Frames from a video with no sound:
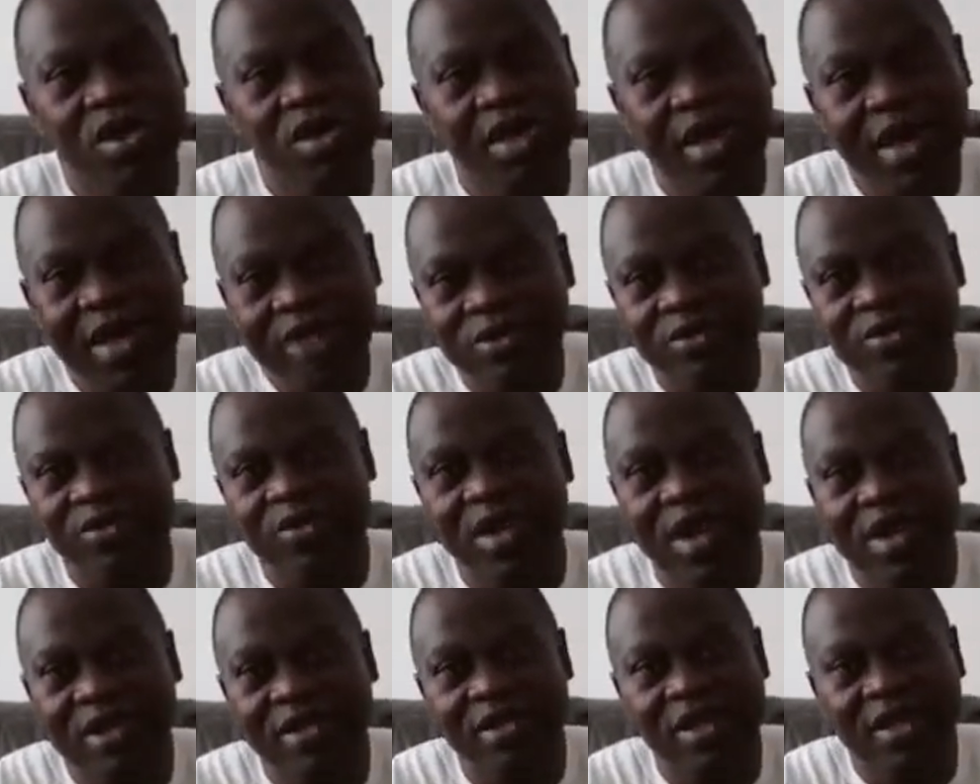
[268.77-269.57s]
they get to
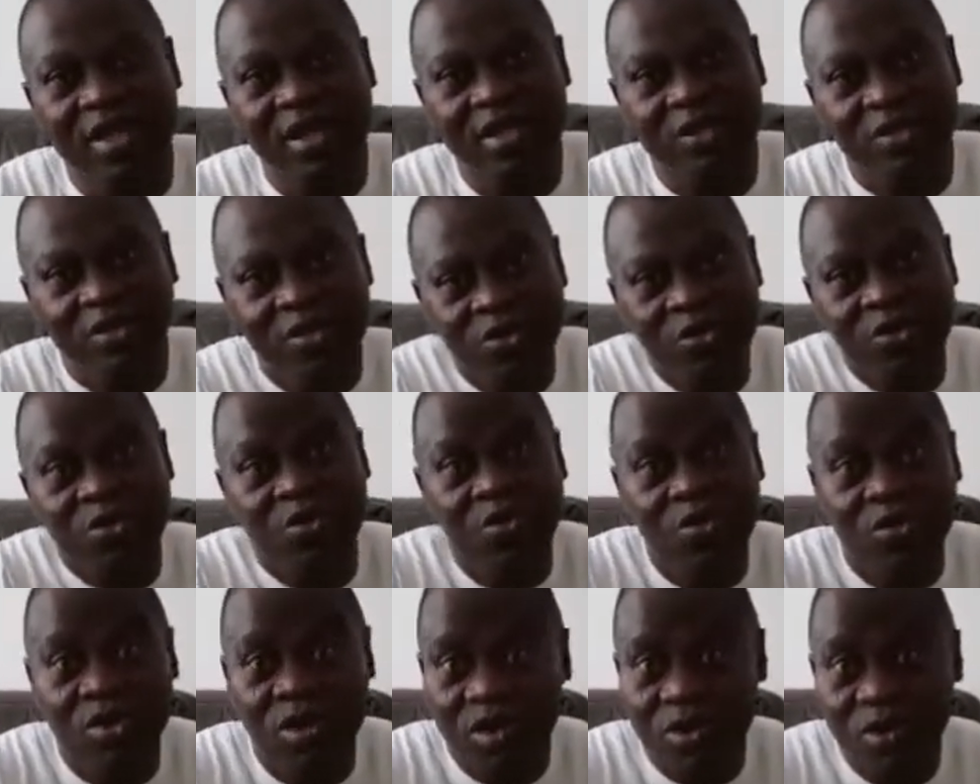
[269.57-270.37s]
that age, they
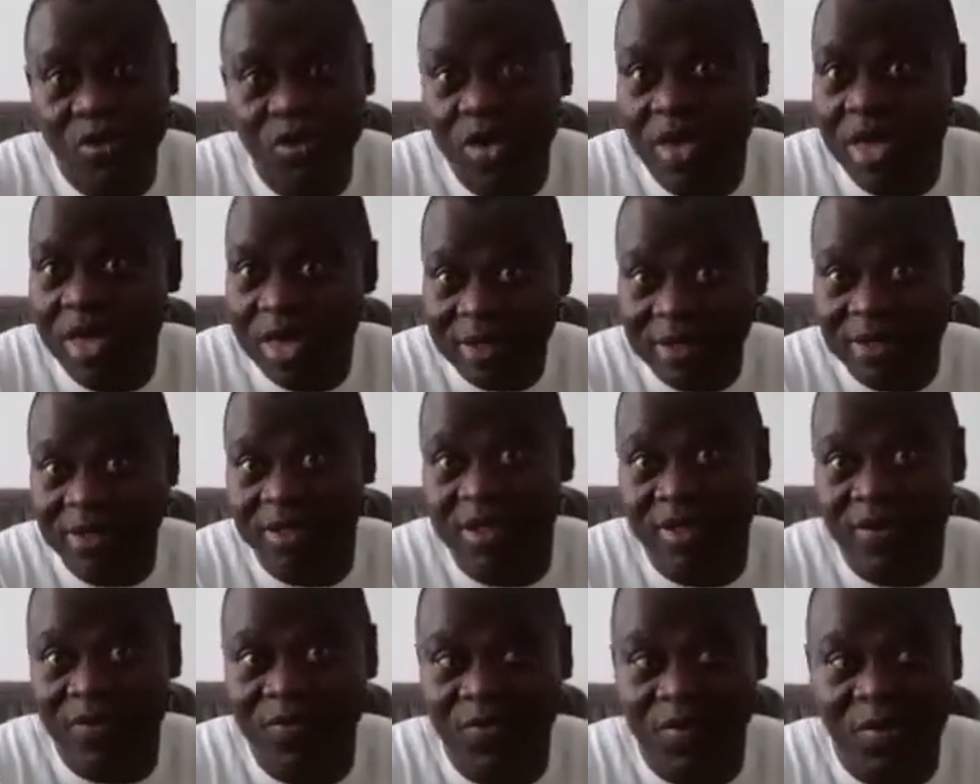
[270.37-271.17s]
don't get
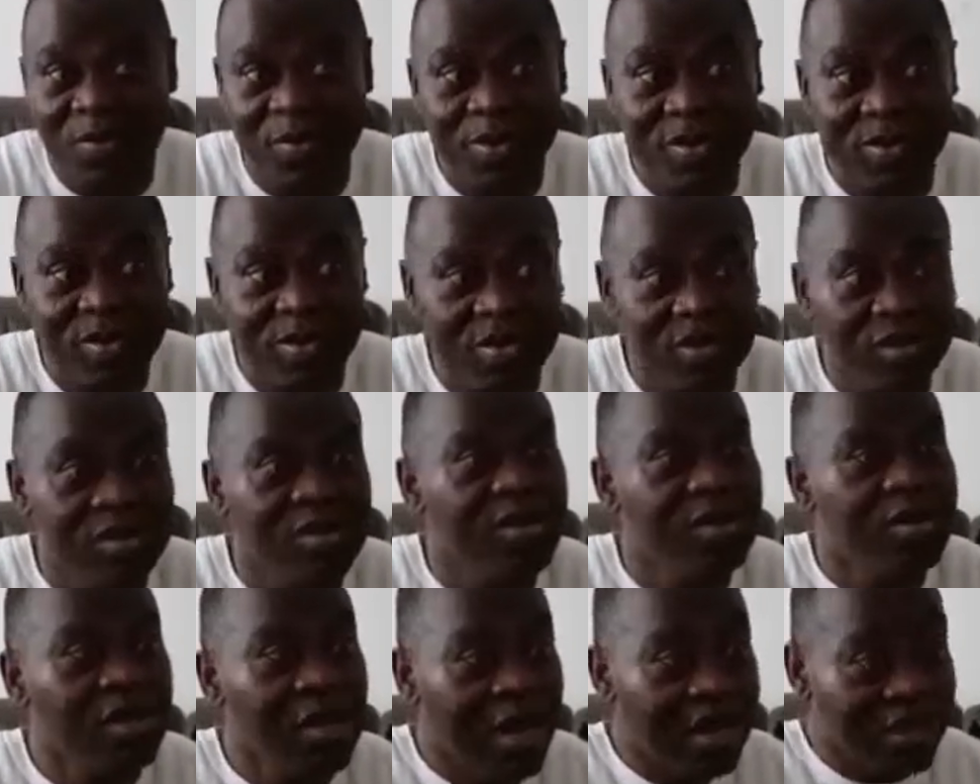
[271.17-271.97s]
the information,
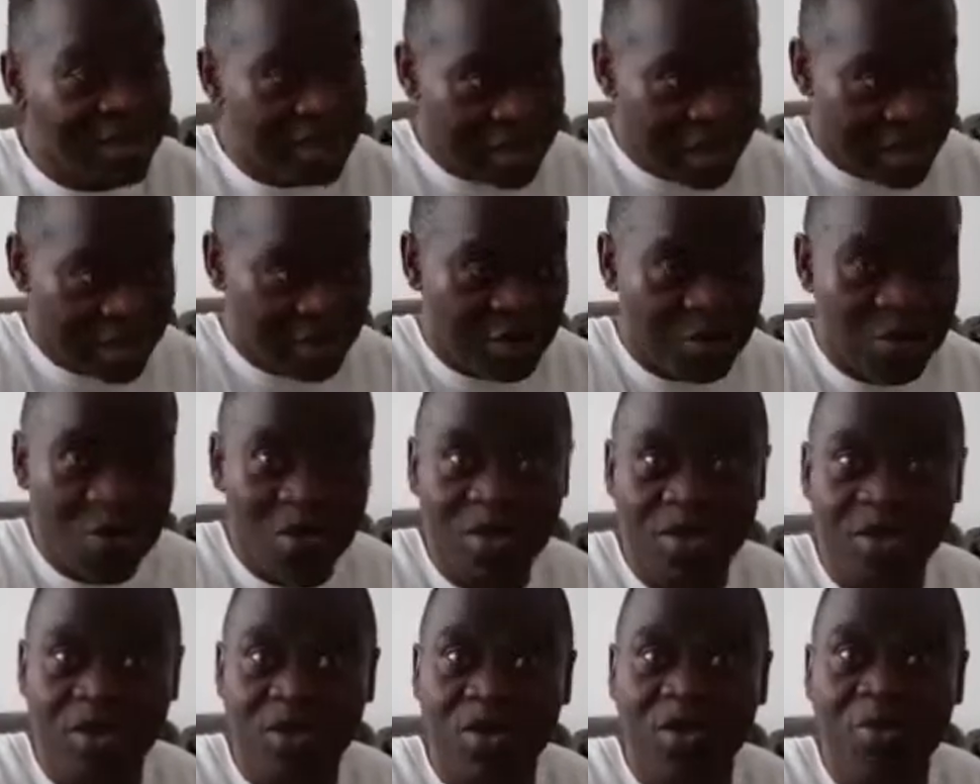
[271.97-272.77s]
and they are
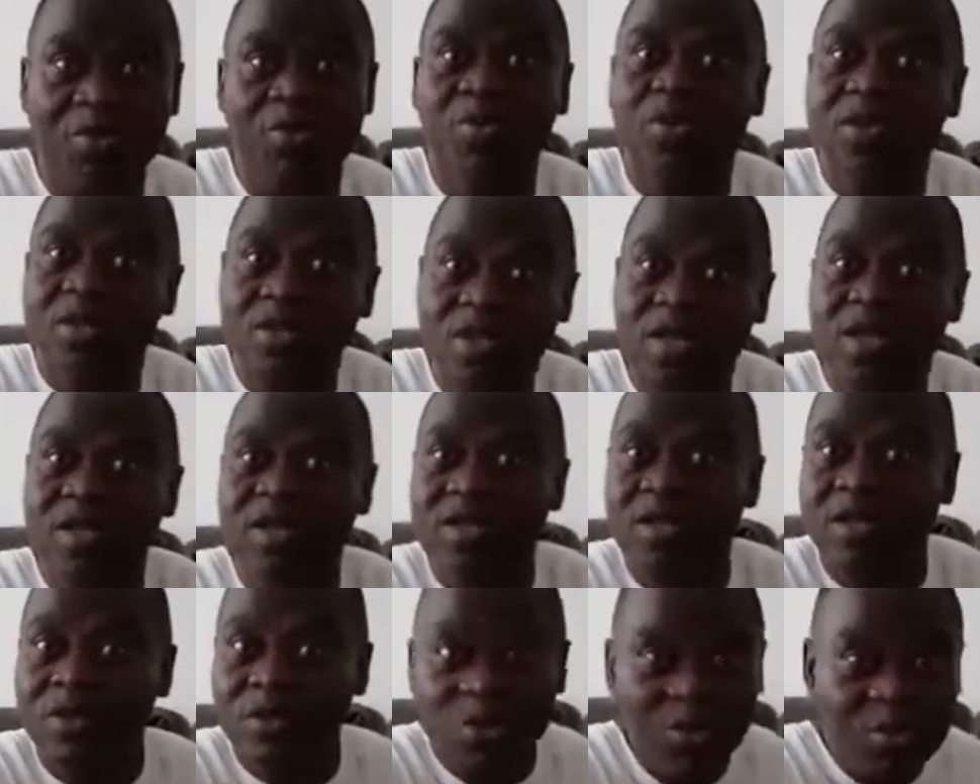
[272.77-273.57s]
growing up,
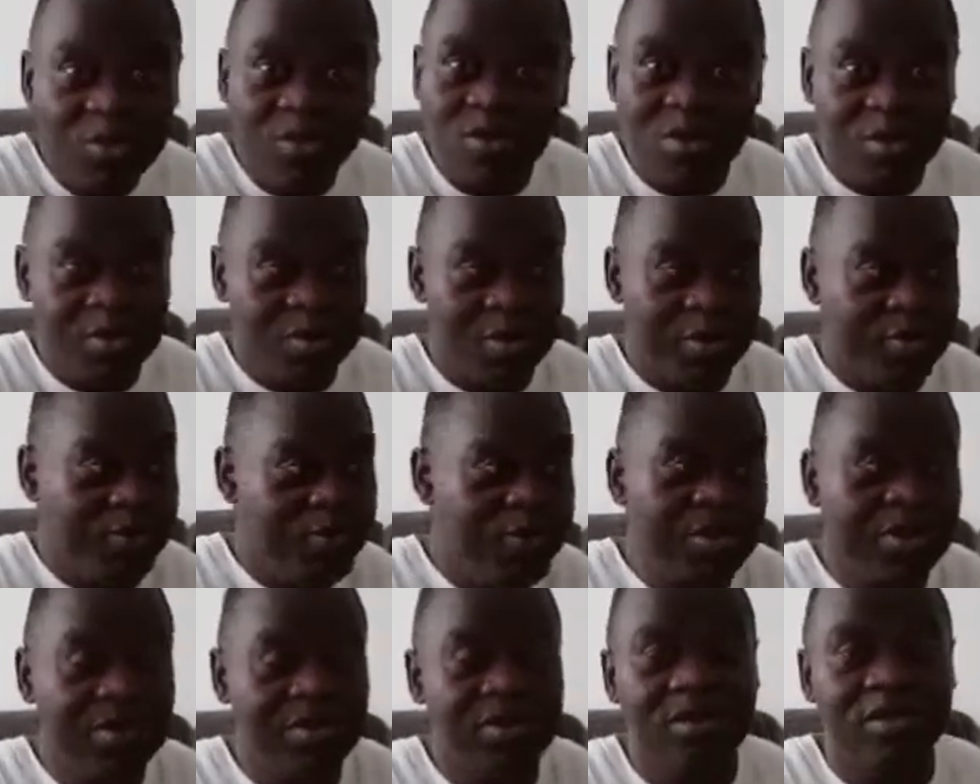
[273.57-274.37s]
then they
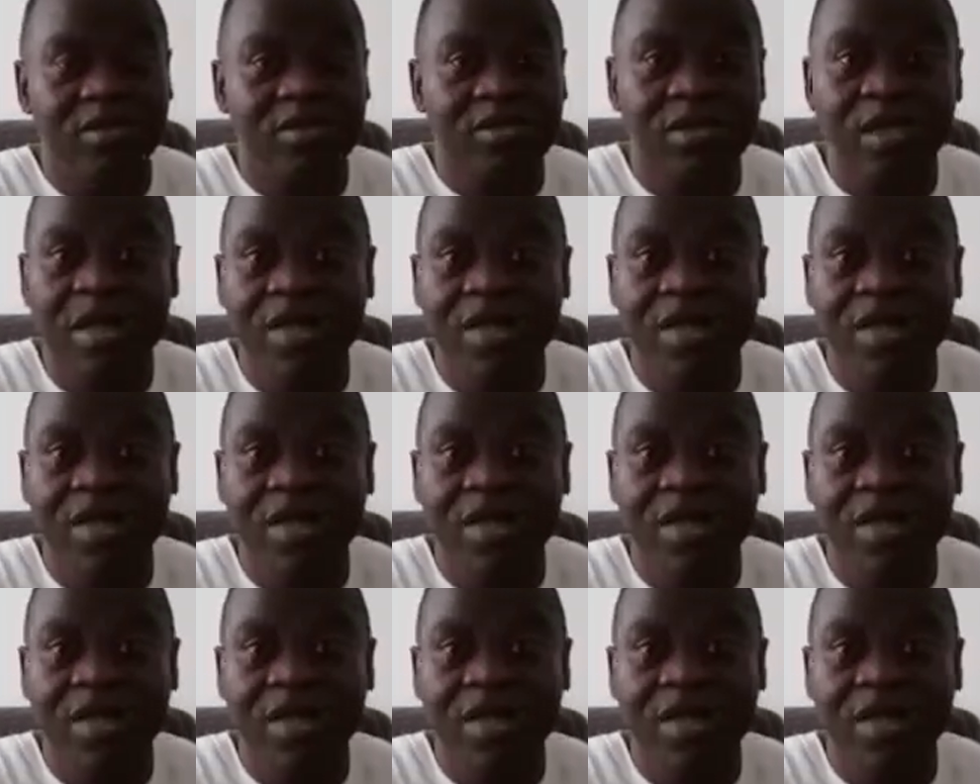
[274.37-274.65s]
miss it.